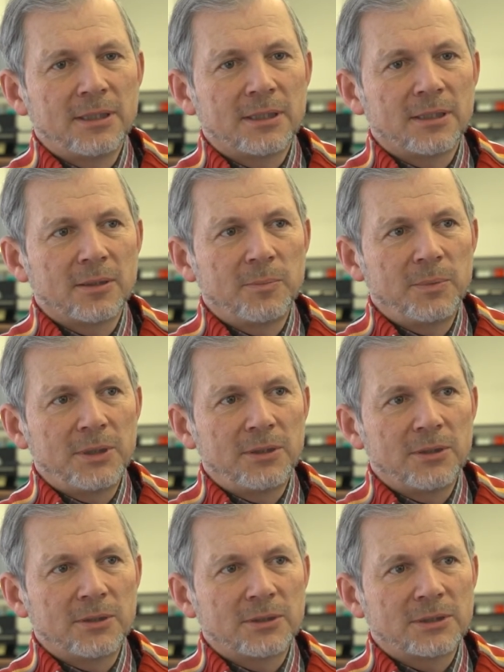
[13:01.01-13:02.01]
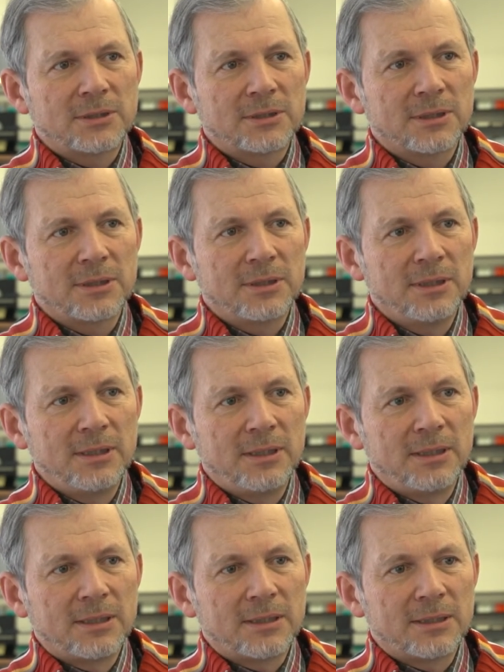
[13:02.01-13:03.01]
uh, because uh,
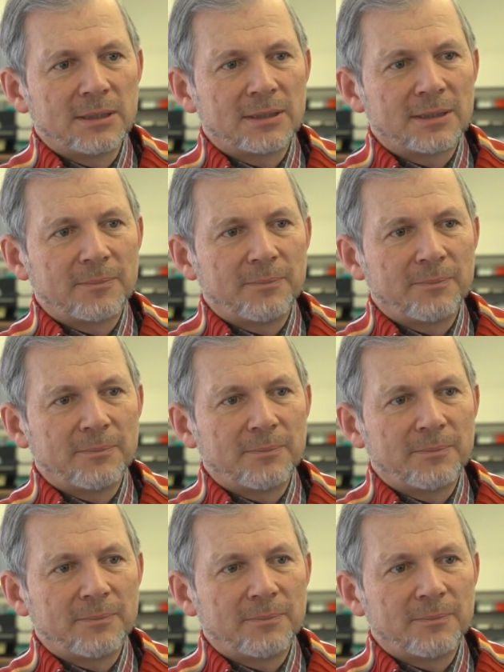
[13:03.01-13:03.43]
uh,